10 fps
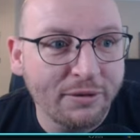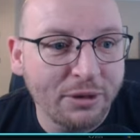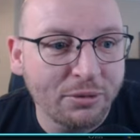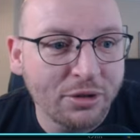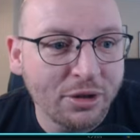
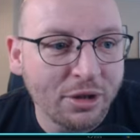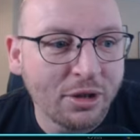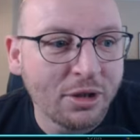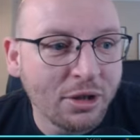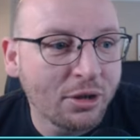round.
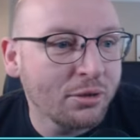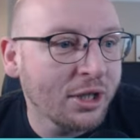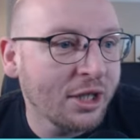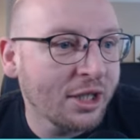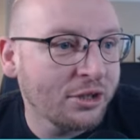
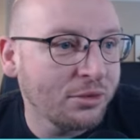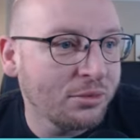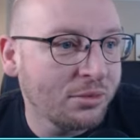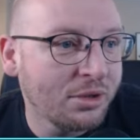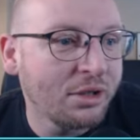Okay,
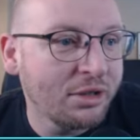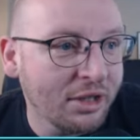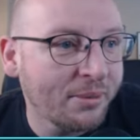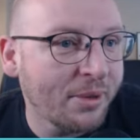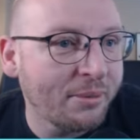
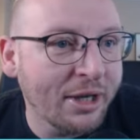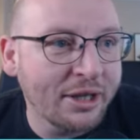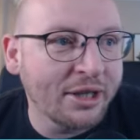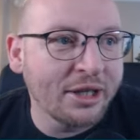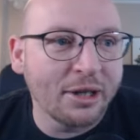I'm
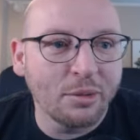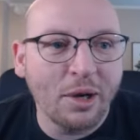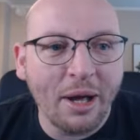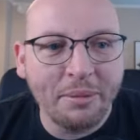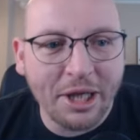getting
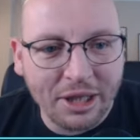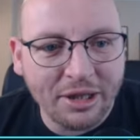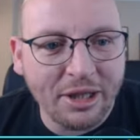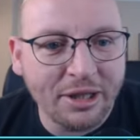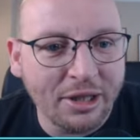
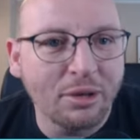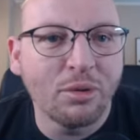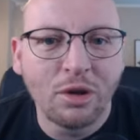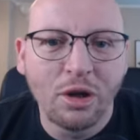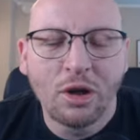that now.
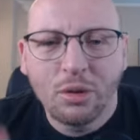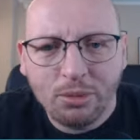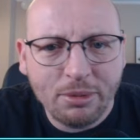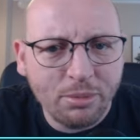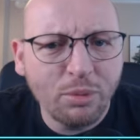
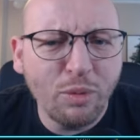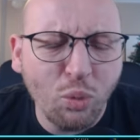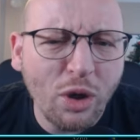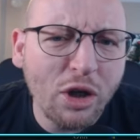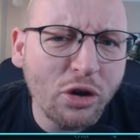We're
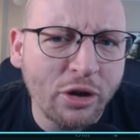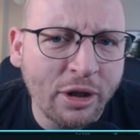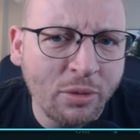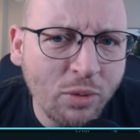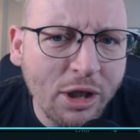learning,
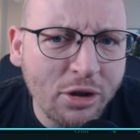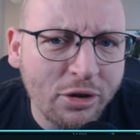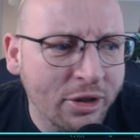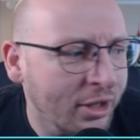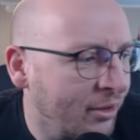we're
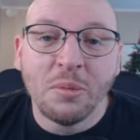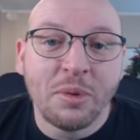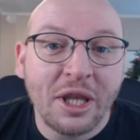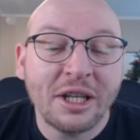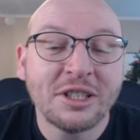learning.
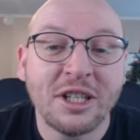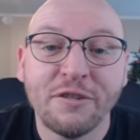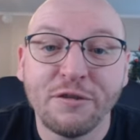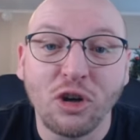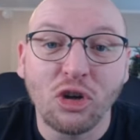But that is it
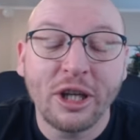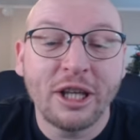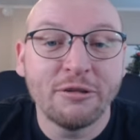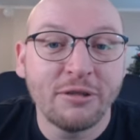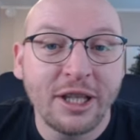for
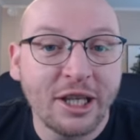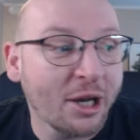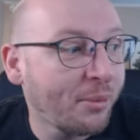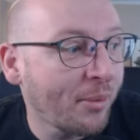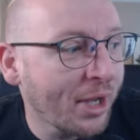a
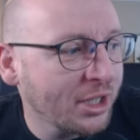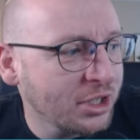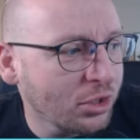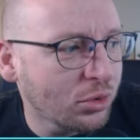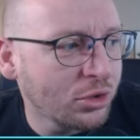recap. I'm
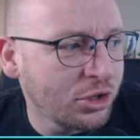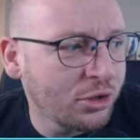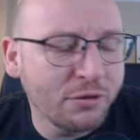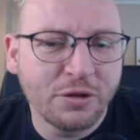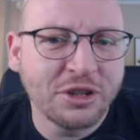actually going
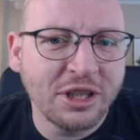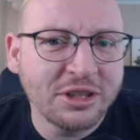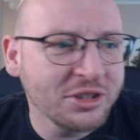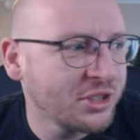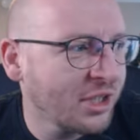to, for
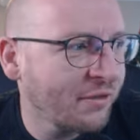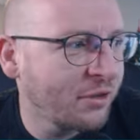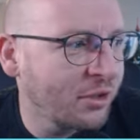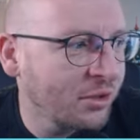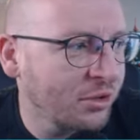season
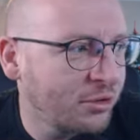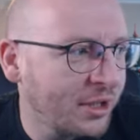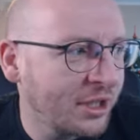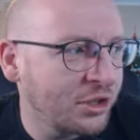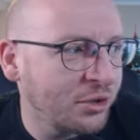7,
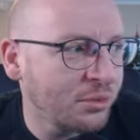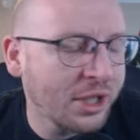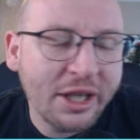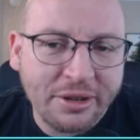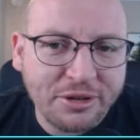create new
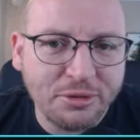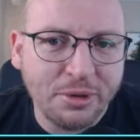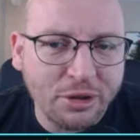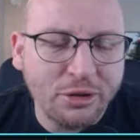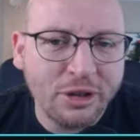kits. So we're
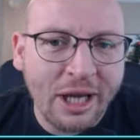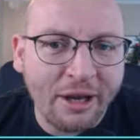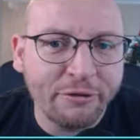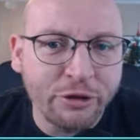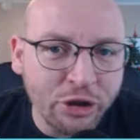going to
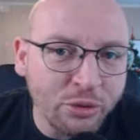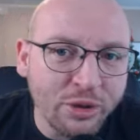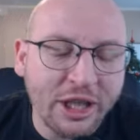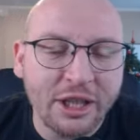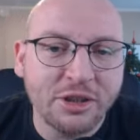have new
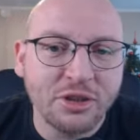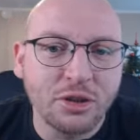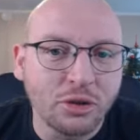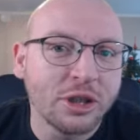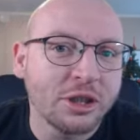kits
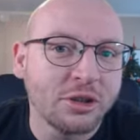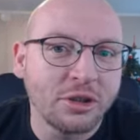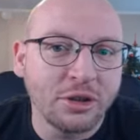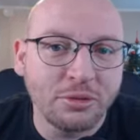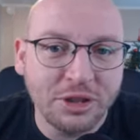going into
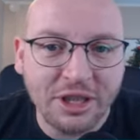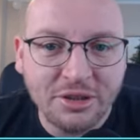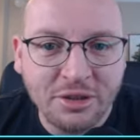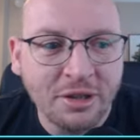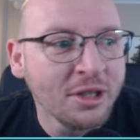the new season.